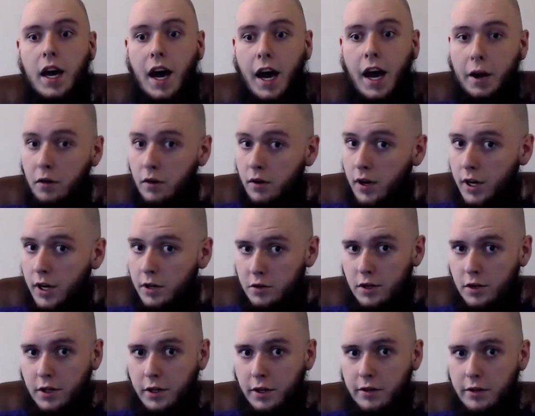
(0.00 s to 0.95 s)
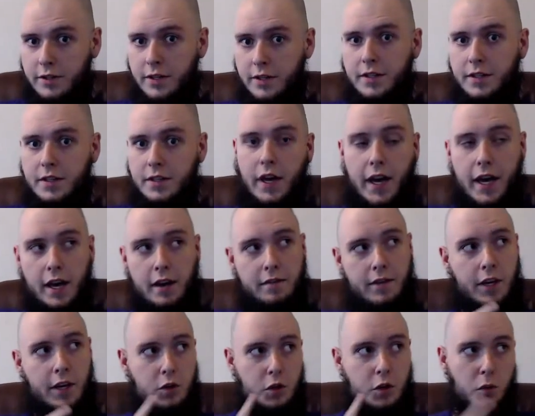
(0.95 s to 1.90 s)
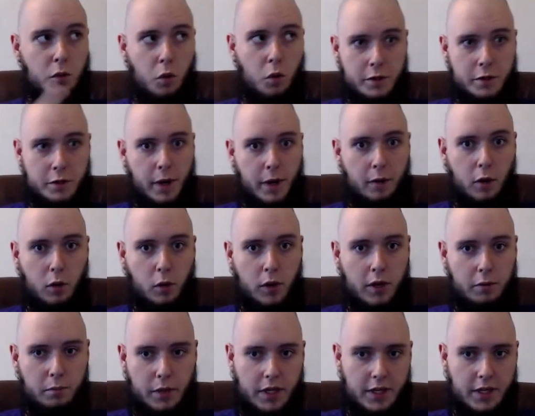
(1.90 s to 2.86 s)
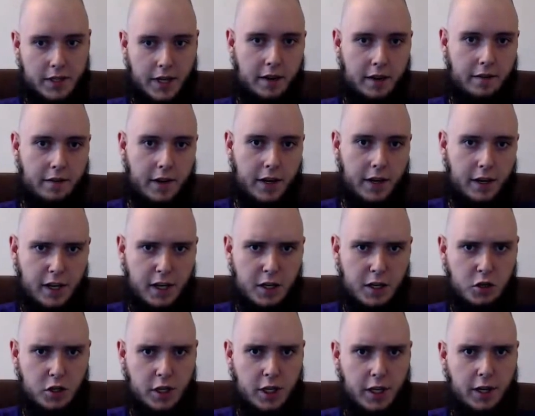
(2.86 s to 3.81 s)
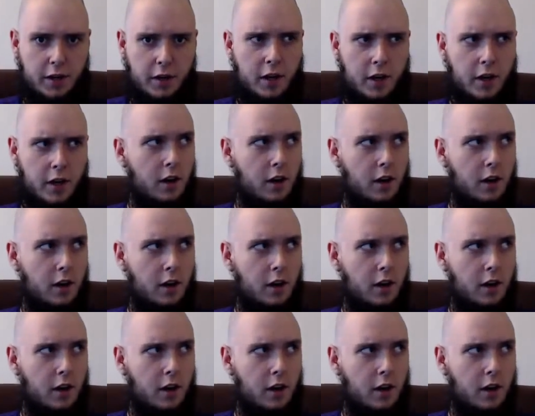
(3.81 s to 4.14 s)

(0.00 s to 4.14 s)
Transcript: I don't know how strong yours is. I have a 2 horsepower one because I have a Ninja